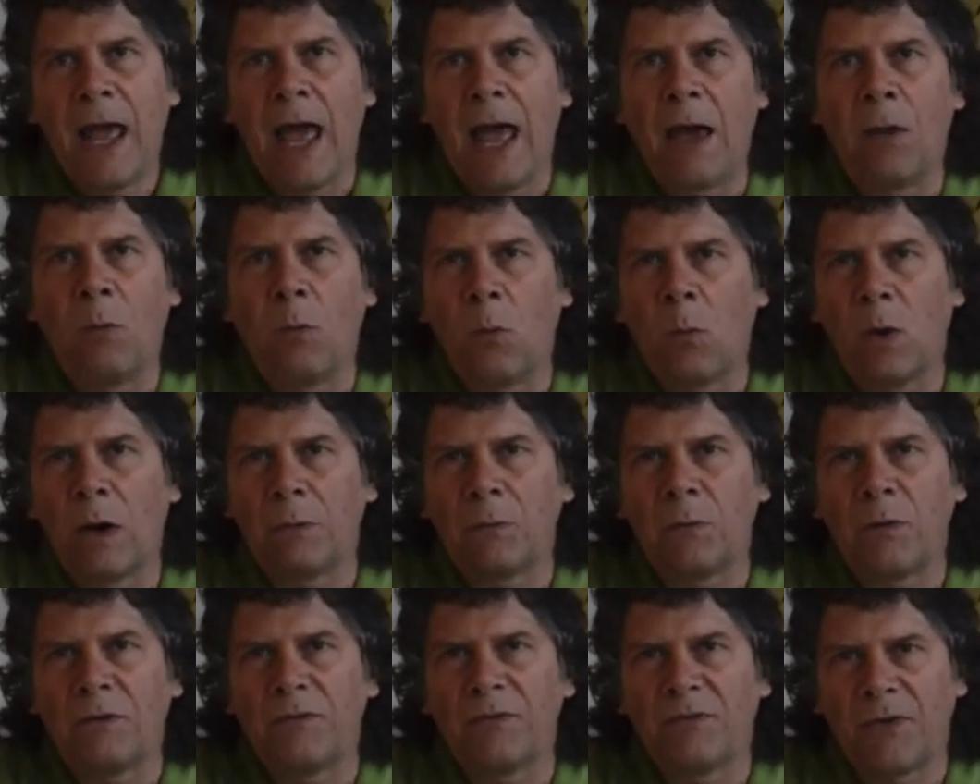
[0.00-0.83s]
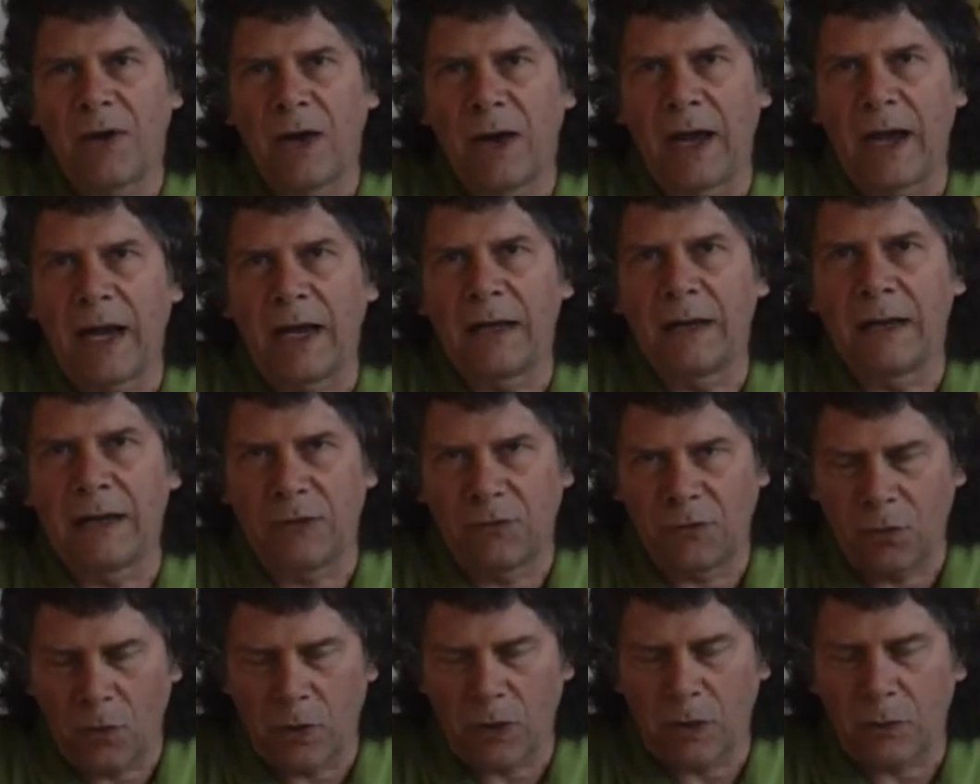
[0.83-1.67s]
And what we find in
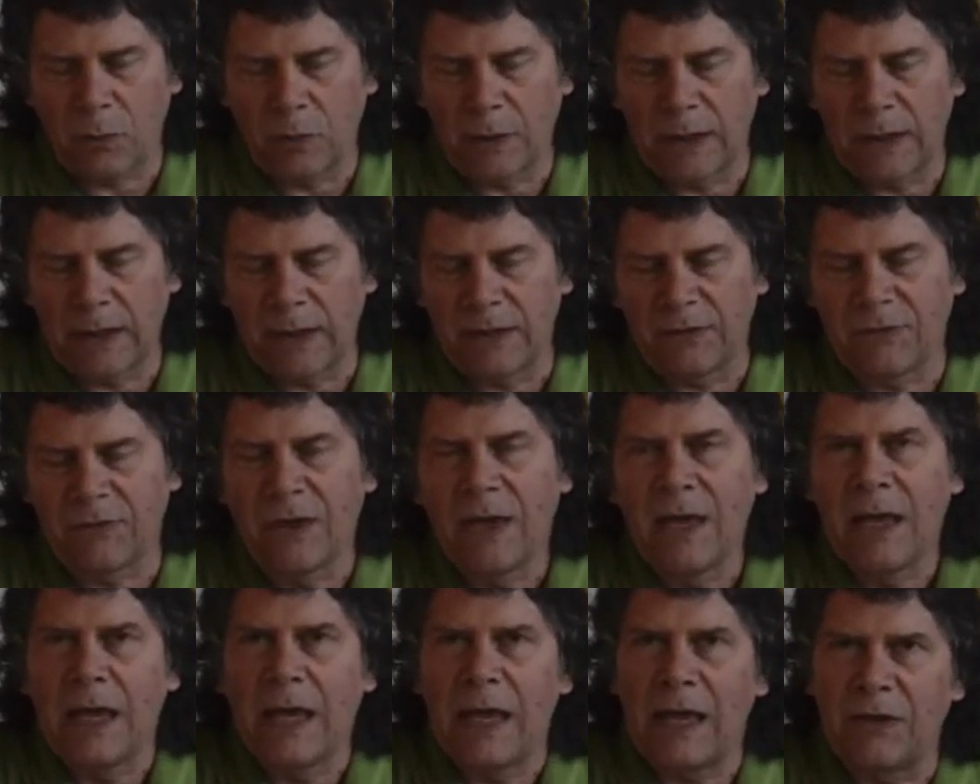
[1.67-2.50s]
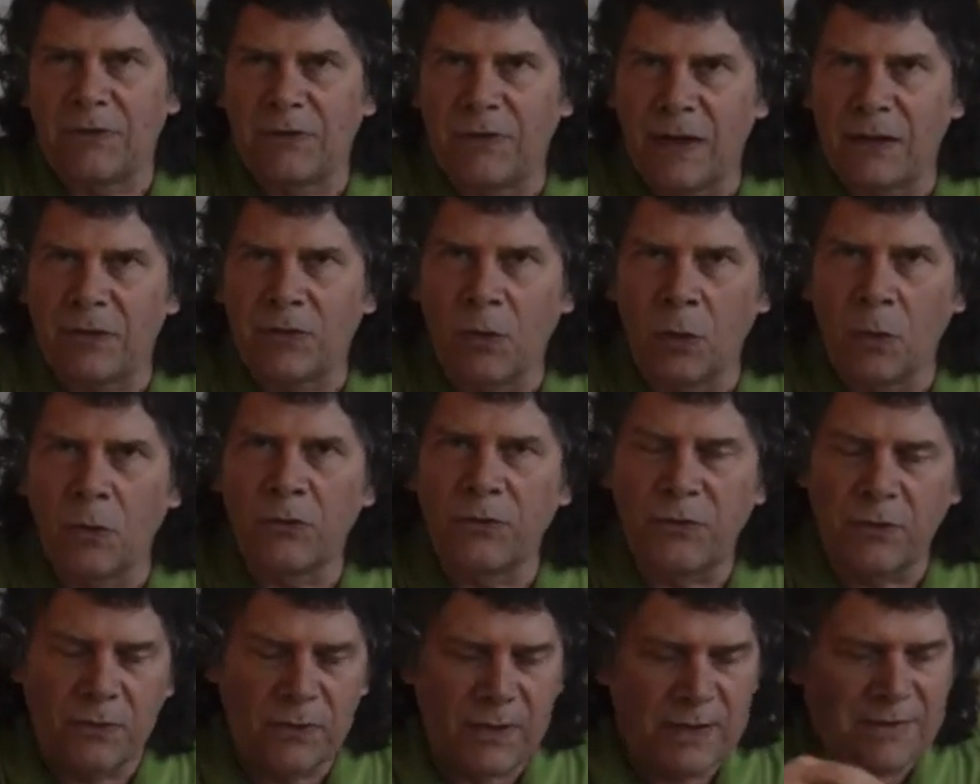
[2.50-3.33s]
torque release is that
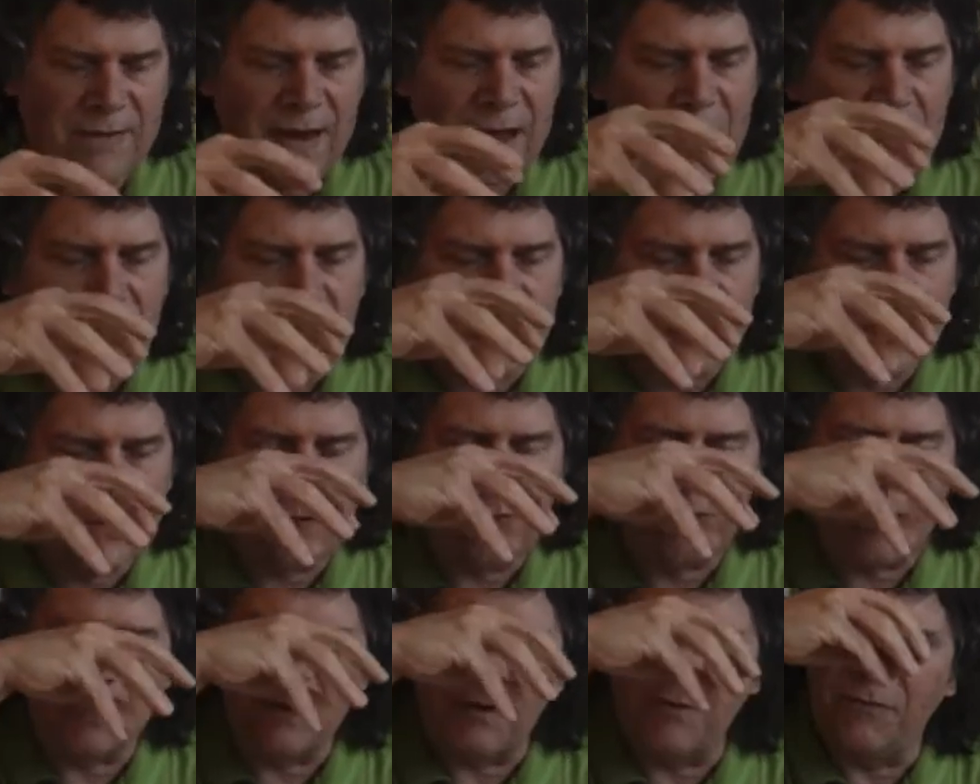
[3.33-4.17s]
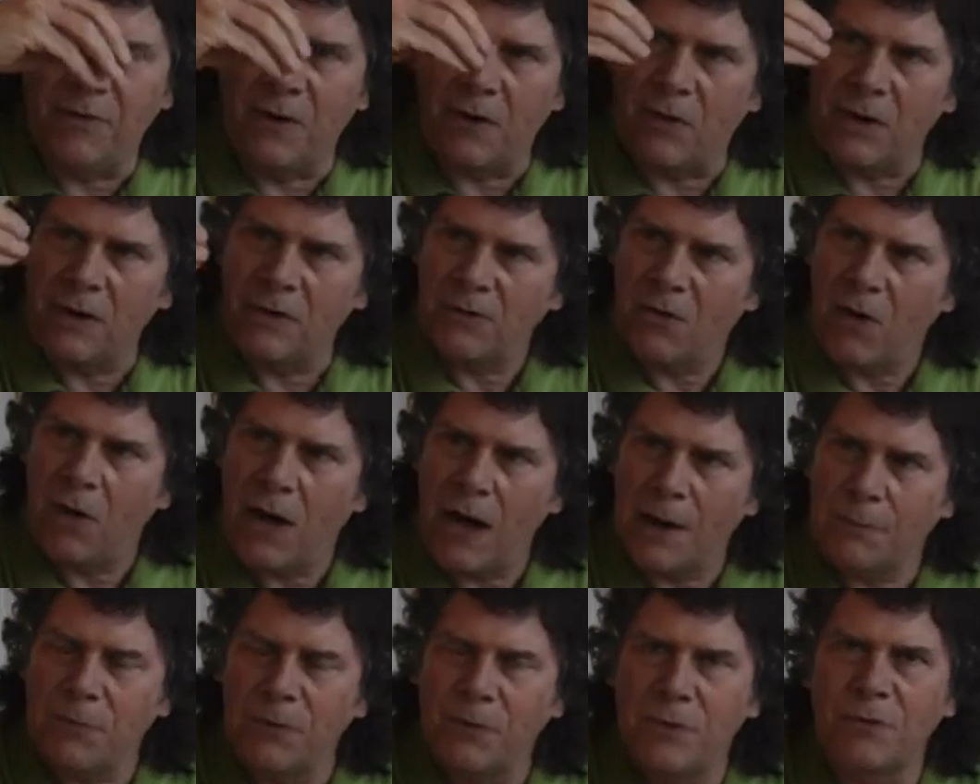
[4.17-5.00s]
those are the tensions at the very
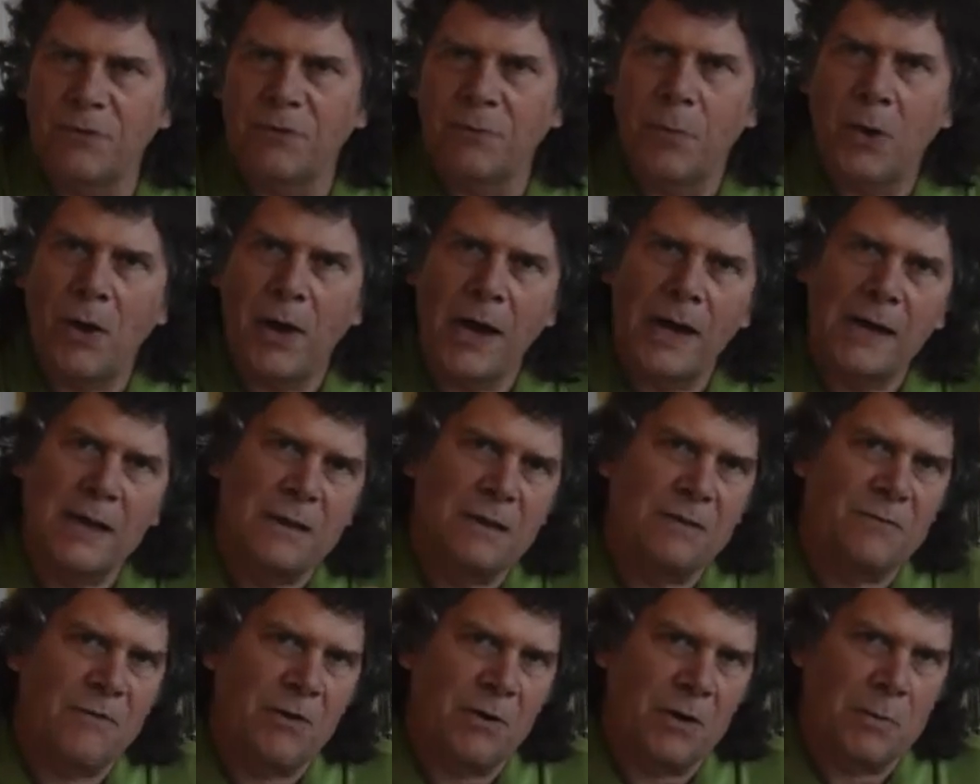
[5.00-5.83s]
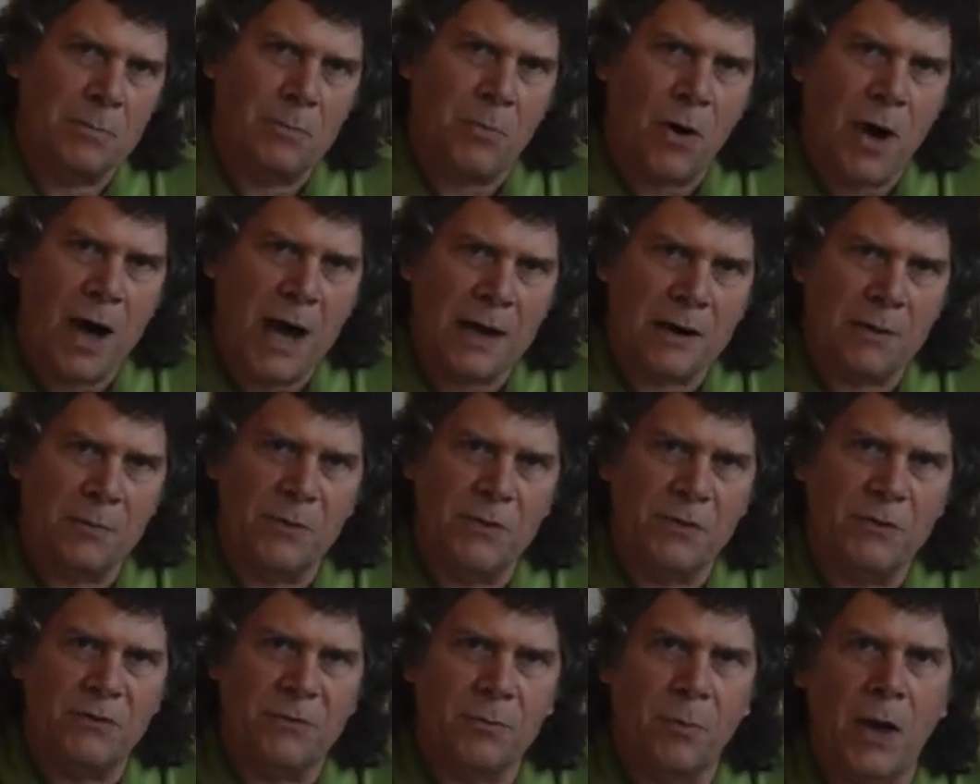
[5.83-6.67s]
top of the spine and the very bottom of
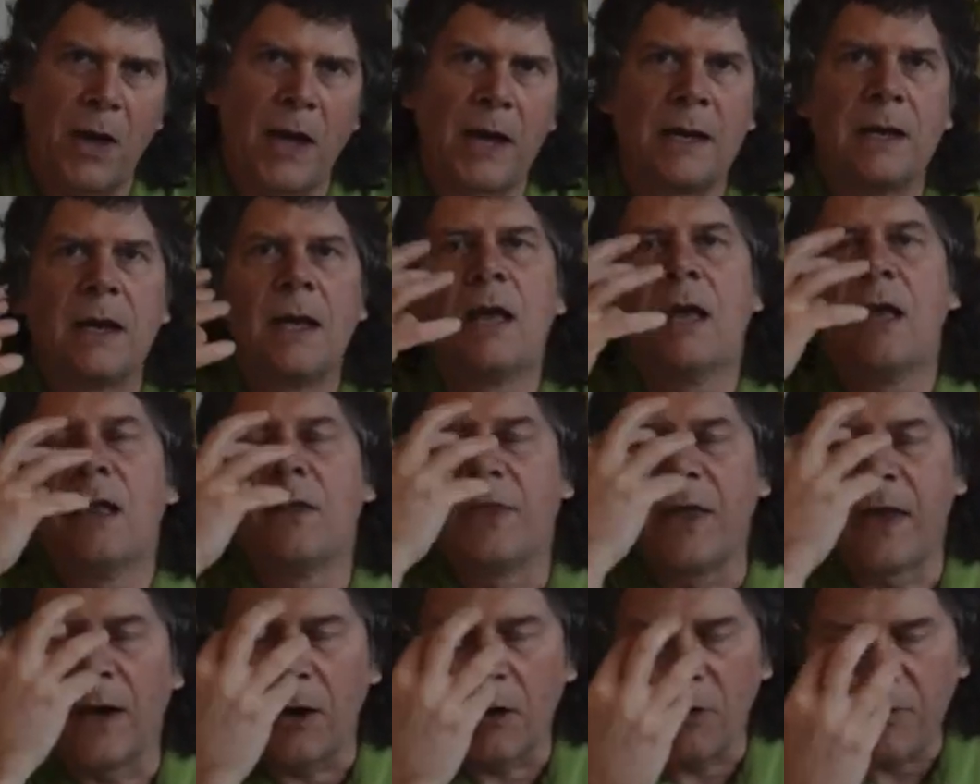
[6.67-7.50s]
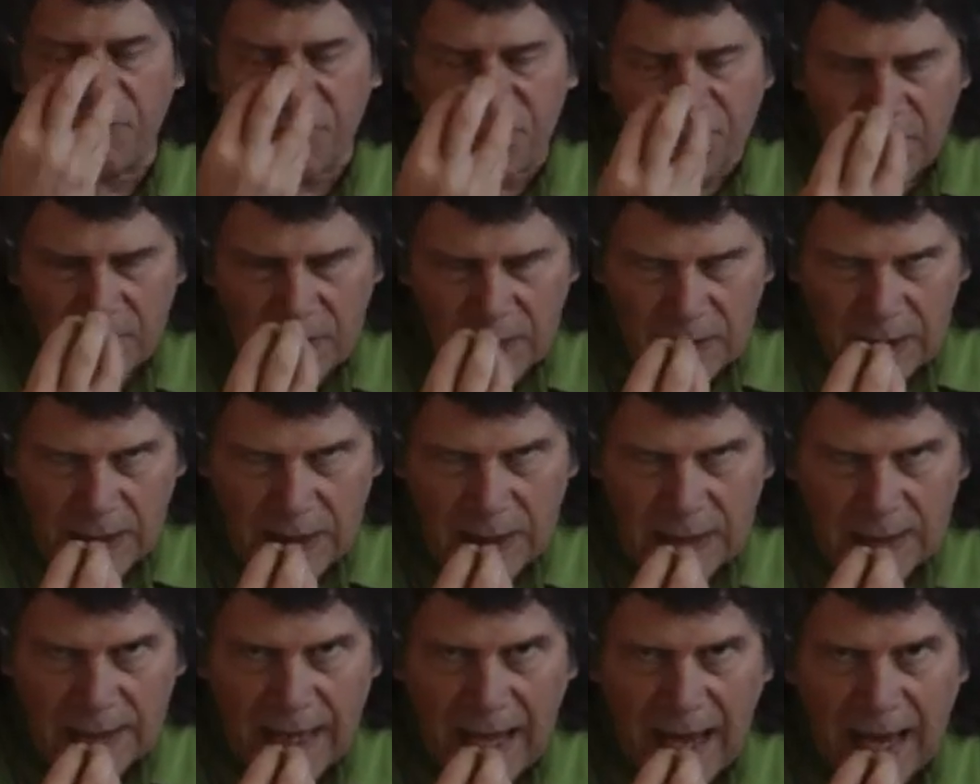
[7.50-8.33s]
the spine that are
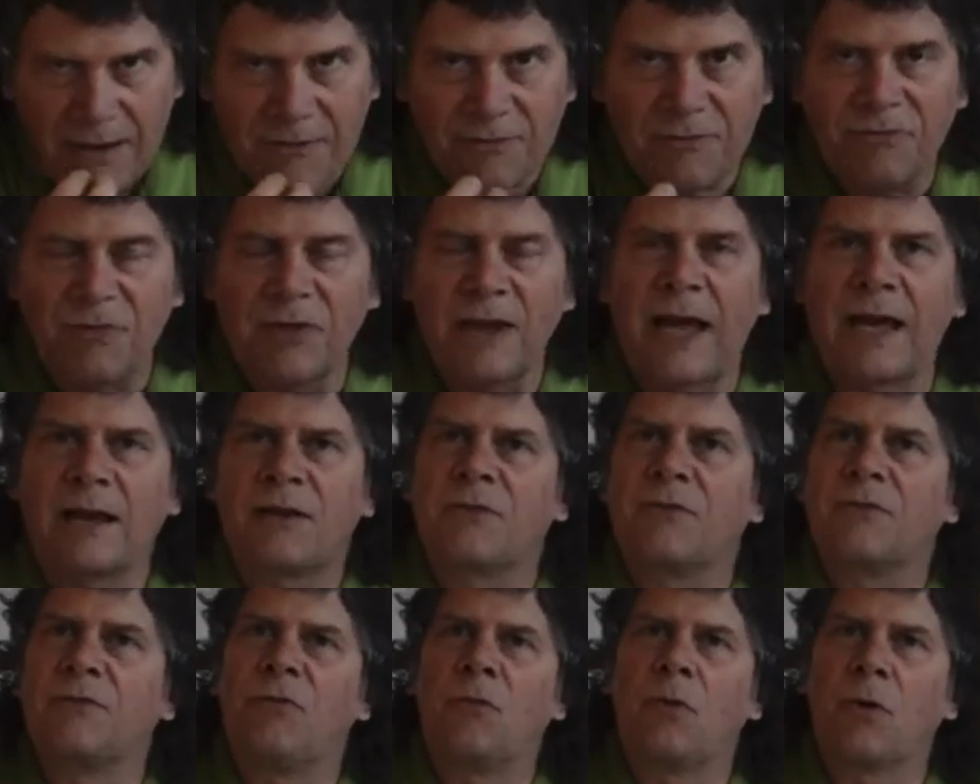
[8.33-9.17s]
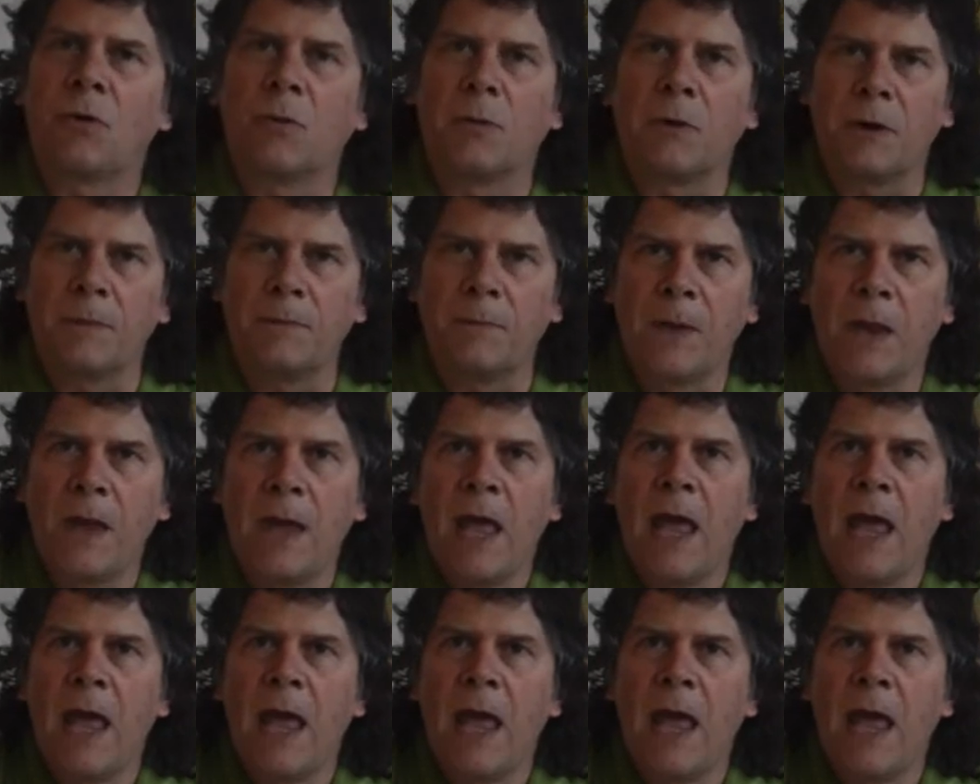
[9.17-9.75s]
feeling that flex forward.